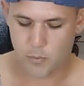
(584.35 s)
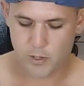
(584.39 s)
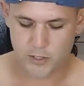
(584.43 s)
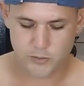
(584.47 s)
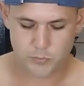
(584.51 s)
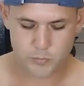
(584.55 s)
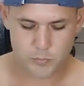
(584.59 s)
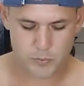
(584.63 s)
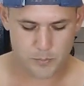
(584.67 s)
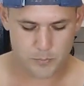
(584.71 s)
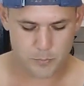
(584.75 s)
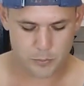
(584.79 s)

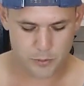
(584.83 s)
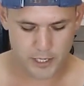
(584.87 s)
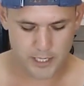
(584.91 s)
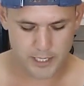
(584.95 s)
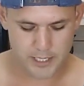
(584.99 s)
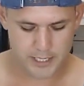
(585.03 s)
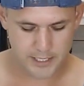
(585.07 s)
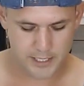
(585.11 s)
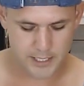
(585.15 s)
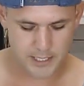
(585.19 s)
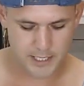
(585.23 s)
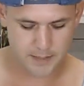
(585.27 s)
once we
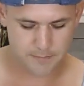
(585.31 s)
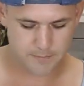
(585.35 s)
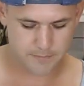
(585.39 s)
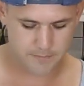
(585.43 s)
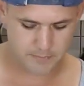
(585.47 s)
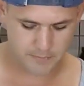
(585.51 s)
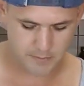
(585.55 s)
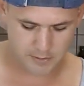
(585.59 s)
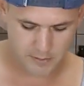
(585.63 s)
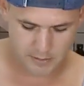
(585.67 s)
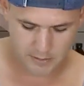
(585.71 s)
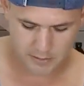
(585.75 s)
break it up,
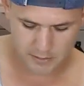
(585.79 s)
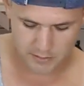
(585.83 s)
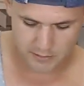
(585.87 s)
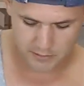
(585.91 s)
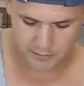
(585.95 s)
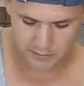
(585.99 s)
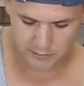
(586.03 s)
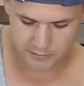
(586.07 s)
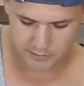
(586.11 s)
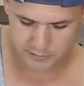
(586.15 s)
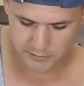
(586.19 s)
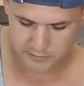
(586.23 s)

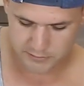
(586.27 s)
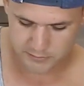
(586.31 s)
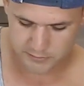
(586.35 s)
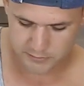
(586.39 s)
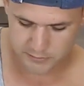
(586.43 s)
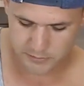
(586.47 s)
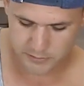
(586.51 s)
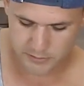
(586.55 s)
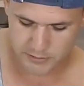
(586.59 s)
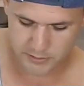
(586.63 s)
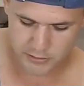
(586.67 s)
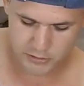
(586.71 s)

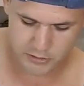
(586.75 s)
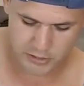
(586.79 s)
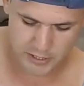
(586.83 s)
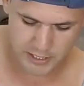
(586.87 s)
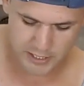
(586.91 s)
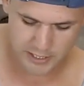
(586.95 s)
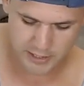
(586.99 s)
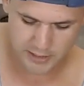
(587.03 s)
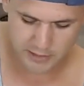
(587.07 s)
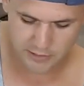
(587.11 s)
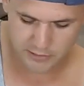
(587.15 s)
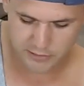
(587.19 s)
I'm gonna
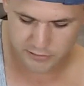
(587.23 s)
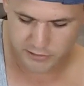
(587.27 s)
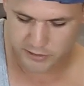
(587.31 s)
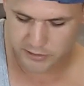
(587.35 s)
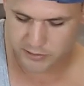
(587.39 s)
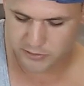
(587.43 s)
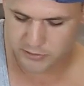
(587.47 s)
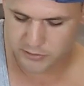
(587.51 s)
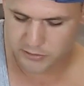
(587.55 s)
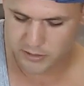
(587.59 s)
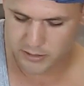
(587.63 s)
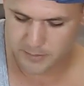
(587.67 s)
try to
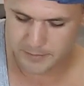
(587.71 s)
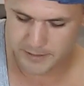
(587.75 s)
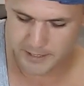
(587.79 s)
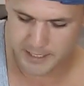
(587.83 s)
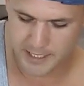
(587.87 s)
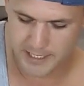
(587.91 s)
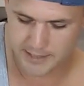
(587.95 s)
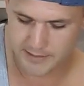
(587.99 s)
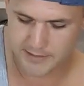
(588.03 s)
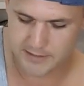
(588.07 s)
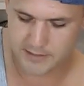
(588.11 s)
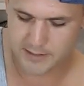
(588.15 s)
throw some of
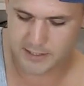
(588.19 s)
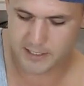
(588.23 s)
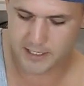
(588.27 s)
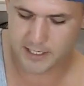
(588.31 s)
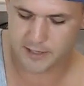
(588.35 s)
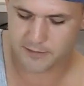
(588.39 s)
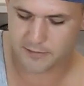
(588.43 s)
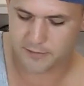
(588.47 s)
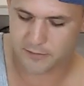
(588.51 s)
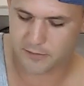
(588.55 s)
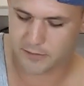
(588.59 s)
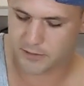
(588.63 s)
that
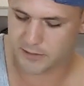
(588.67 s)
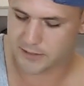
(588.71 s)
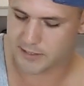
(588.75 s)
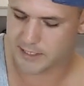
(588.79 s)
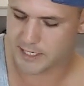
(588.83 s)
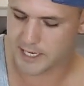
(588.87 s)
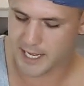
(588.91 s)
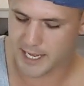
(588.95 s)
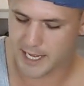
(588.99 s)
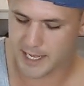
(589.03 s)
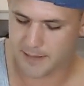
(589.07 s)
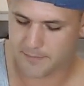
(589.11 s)
stuff on
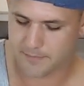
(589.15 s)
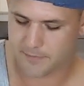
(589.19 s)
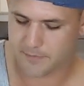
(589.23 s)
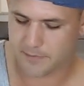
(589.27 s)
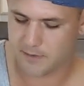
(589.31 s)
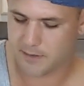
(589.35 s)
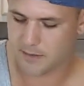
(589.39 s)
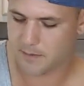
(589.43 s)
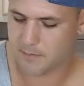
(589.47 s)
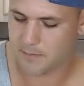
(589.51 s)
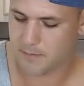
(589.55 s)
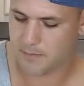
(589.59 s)
top,
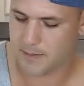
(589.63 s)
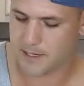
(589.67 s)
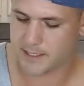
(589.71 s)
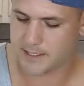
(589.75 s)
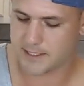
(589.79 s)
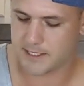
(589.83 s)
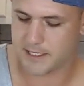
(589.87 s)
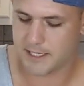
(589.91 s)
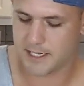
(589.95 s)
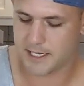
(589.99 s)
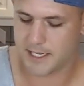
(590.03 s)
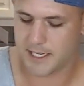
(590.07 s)

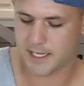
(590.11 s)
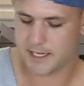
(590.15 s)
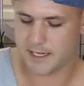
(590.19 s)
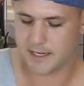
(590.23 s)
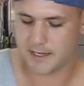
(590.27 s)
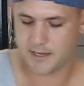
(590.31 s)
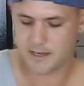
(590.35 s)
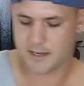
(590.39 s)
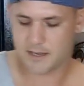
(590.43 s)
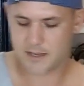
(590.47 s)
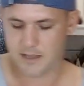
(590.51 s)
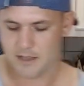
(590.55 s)
mix it in.
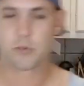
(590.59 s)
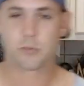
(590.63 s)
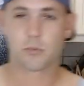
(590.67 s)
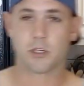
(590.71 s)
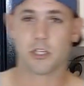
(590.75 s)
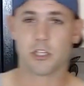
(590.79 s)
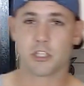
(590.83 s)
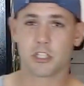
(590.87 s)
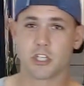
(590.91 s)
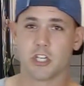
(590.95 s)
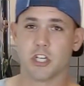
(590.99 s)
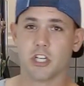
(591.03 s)
We're
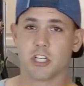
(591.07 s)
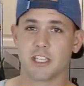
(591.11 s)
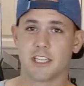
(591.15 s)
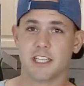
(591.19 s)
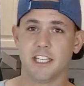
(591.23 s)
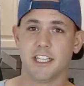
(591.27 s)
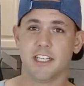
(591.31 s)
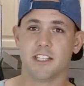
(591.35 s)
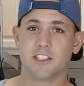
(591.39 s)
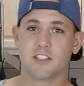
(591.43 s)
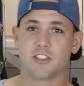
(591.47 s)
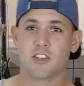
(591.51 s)
gonna cook
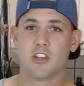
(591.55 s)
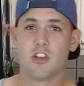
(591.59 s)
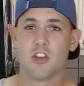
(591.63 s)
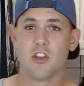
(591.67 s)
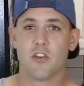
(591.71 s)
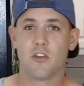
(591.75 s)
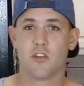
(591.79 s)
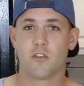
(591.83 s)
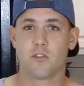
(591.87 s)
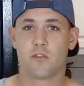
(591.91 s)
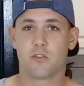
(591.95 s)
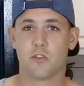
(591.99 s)
this
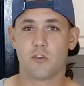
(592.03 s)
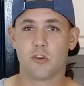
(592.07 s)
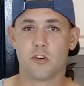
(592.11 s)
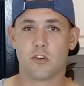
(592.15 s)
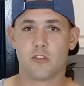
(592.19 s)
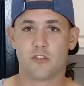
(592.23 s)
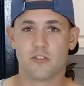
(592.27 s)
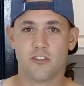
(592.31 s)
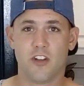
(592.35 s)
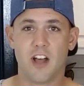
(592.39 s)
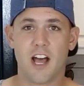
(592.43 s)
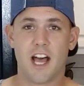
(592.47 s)

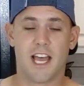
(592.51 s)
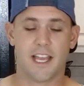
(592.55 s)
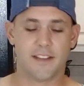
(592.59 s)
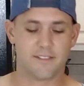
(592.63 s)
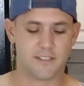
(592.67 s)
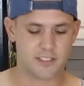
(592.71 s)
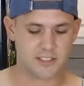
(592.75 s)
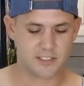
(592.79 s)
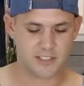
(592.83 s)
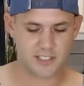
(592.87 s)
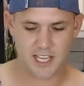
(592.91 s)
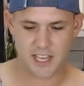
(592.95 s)
for
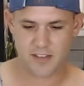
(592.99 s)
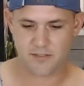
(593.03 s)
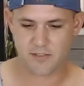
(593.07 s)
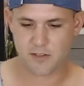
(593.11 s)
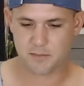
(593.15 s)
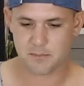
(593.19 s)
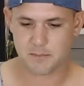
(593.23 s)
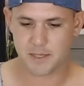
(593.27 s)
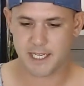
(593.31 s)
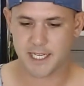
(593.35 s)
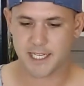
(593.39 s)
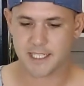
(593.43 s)
5 to
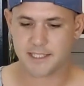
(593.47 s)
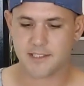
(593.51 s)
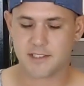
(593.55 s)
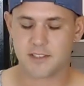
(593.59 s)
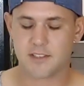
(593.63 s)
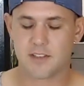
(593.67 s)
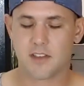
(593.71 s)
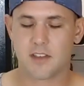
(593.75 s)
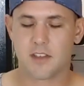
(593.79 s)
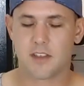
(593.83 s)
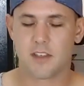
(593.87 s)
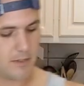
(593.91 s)
7
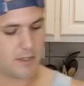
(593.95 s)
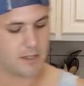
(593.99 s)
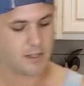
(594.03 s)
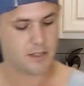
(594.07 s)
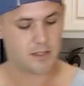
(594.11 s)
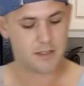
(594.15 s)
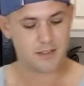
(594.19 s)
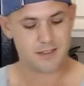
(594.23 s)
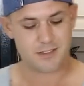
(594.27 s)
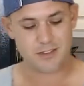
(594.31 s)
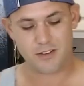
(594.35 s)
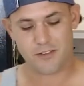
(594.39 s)
minutes.
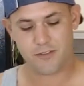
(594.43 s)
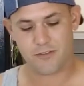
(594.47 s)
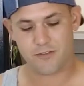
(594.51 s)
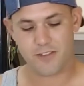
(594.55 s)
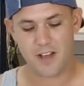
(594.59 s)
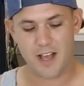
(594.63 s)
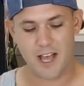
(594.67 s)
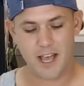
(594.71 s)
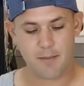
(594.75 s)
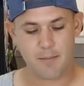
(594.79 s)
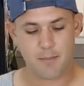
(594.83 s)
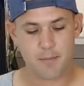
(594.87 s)
So
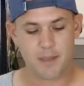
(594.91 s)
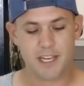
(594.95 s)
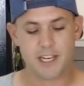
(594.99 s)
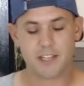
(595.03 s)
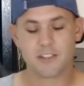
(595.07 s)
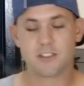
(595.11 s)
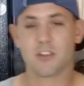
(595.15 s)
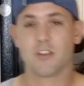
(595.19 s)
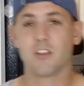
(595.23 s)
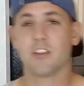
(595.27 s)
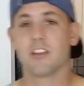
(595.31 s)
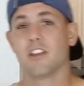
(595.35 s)
5
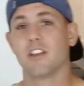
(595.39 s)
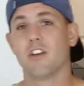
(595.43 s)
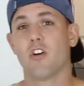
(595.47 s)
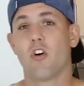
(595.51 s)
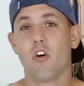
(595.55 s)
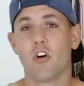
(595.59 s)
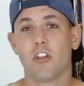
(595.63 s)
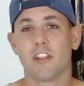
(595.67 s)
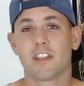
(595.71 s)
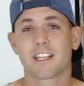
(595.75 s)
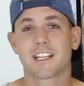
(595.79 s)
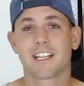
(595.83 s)
minutes
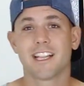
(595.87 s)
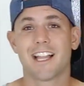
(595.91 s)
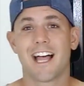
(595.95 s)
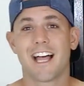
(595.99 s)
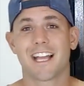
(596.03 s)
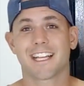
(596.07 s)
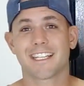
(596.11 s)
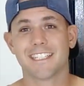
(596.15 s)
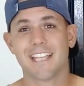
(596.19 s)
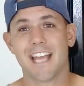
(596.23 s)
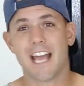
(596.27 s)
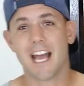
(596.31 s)
on the
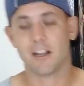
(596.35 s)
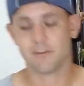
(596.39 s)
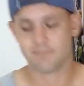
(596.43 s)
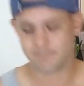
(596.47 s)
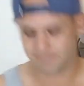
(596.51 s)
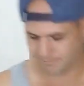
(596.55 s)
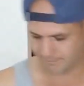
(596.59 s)
clock now.